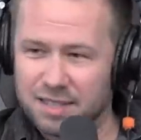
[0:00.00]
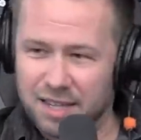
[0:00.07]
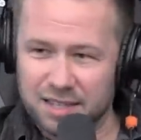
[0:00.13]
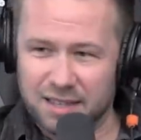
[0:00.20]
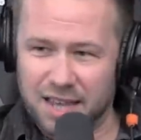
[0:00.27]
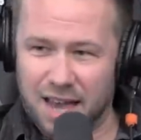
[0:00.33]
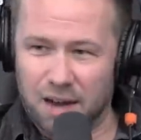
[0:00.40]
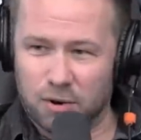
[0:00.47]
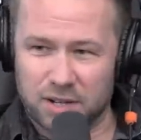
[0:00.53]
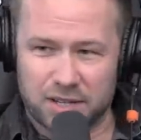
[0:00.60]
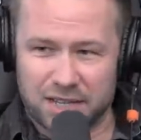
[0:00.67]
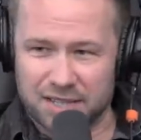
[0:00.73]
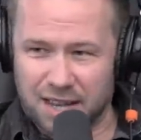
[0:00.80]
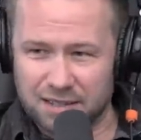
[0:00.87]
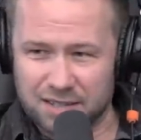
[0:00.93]
did that, or
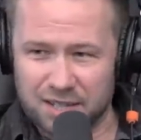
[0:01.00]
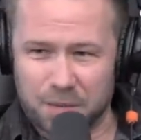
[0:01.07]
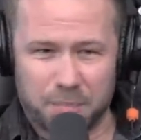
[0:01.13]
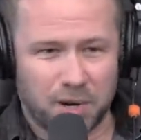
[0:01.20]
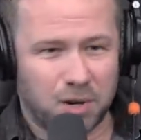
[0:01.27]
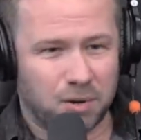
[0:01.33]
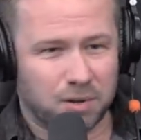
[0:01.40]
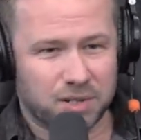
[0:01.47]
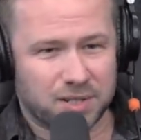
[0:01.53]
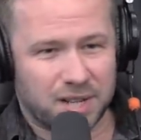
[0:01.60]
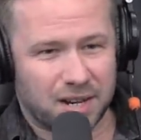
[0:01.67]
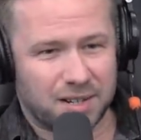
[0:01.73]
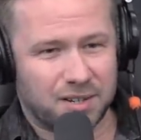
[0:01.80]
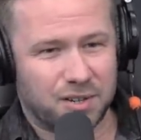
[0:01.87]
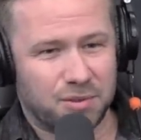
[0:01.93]
is that typical, or is
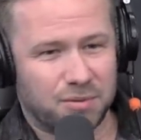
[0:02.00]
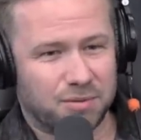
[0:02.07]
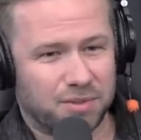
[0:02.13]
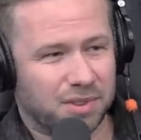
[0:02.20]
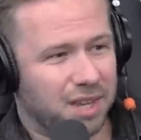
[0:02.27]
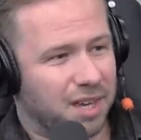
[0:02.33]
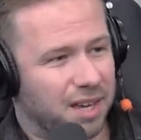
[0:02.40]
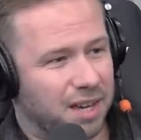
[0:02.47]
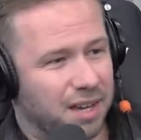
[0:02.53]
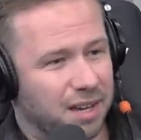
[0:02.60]
that a new thing?